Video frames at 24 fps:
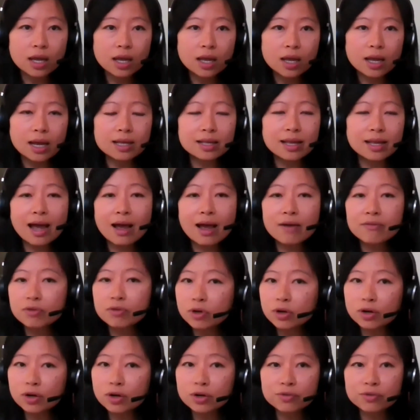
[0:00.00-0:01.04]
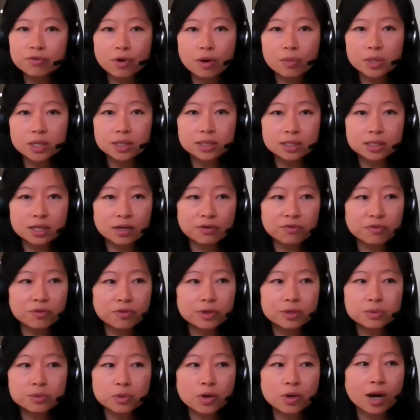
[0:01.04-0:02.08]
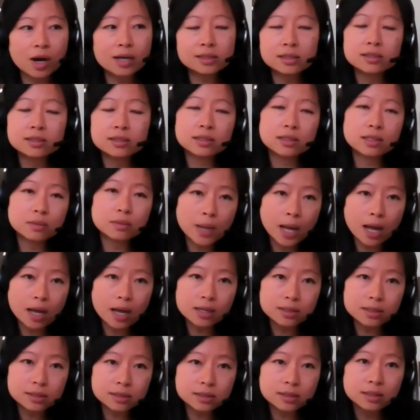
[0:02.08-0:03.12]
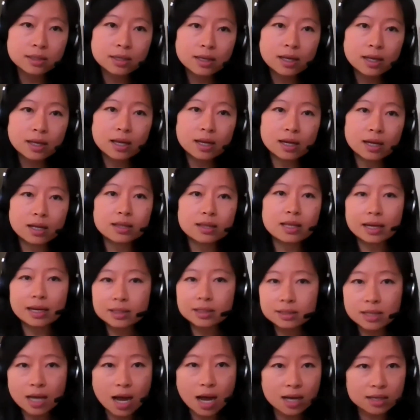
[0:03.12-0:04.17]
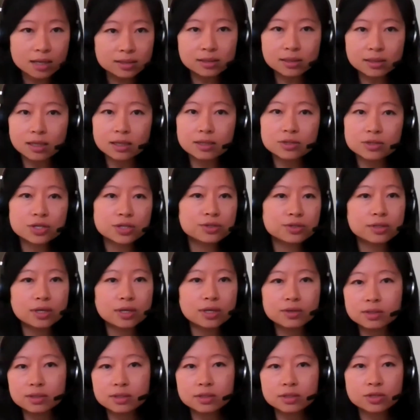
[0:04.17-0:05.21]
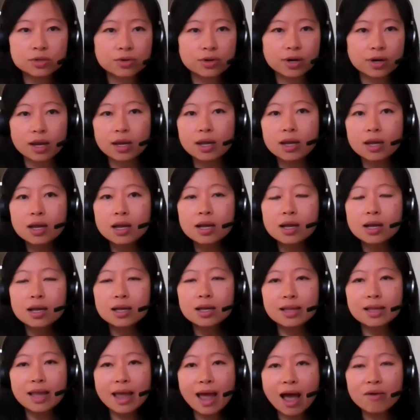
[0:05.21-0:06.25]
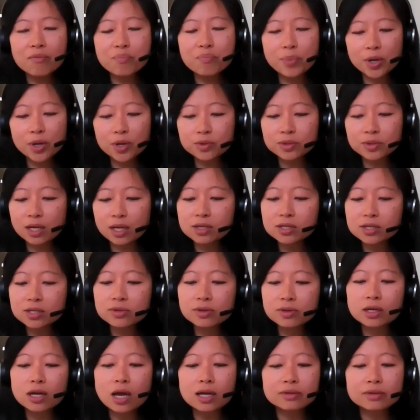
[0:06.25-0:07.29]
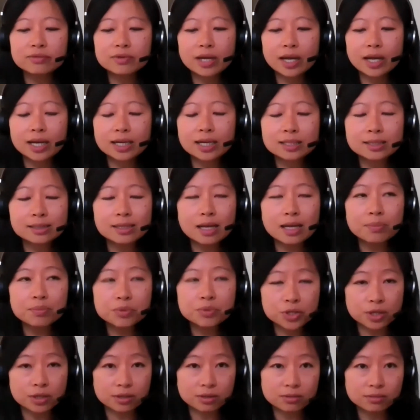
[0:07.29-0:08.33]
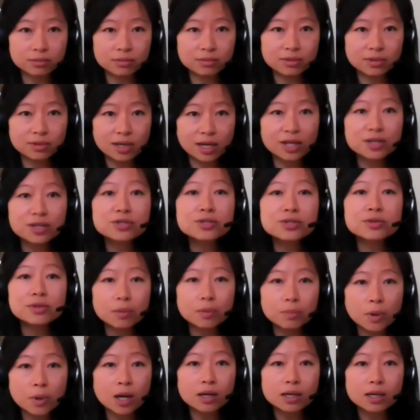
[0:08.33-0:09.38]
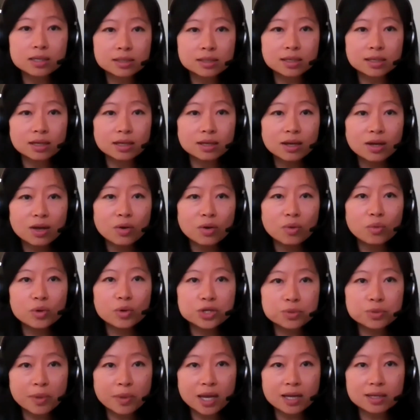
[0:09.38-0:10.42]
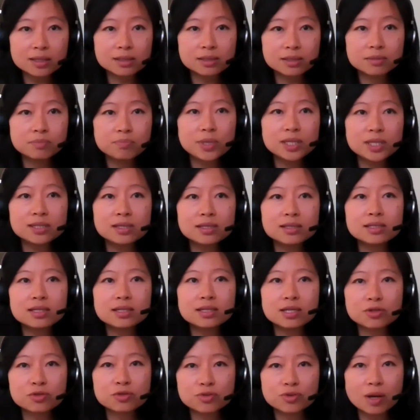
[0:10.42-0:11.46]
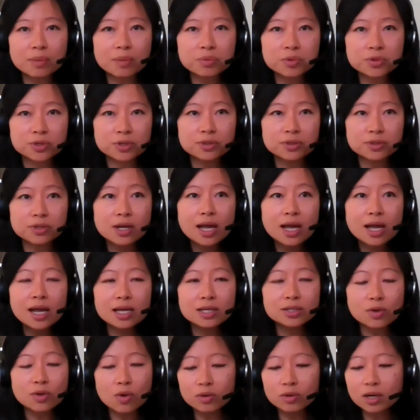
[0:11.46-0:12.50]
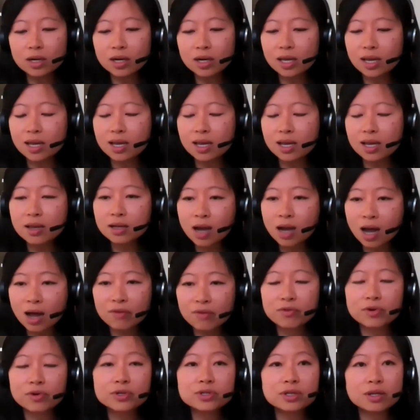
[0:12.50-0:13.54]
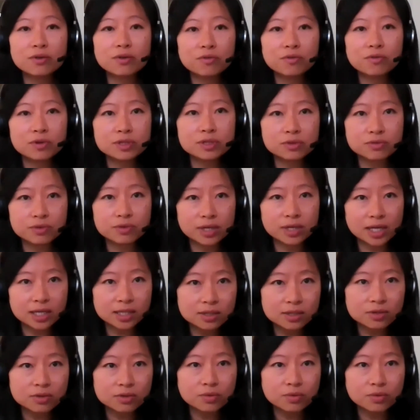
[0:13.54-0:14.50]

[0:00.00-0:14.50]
and they have learned from the different crises in the past, like SARS in 2003, they have built into a lot of the exception into their policy, which means business disruption is only covered if it's related to